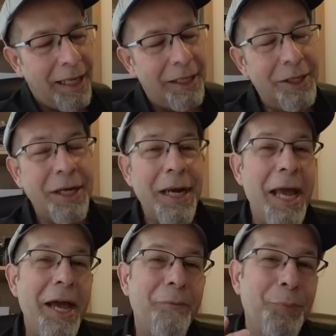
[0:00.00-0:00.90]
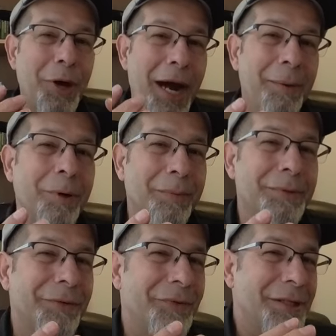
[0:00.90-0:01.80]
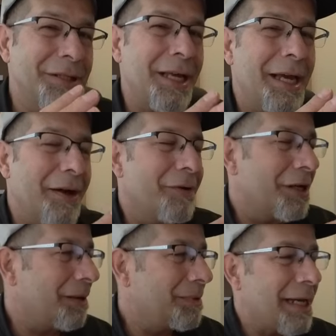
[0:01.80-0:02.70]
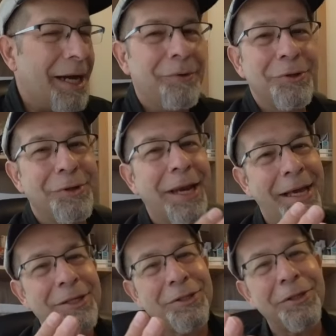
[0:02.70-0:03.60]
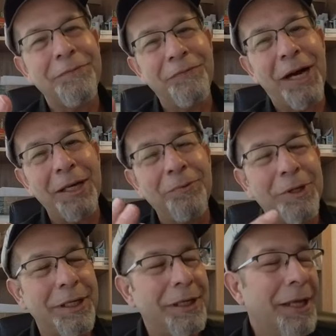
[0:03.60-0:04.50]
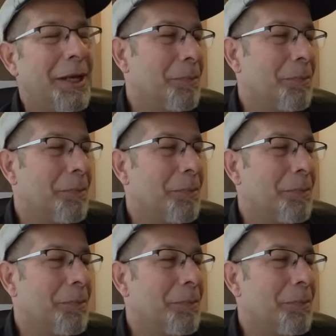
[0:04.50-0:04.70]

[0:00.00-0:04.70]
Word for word: you're going to have problems if this thing ever comes out and you can actually find one.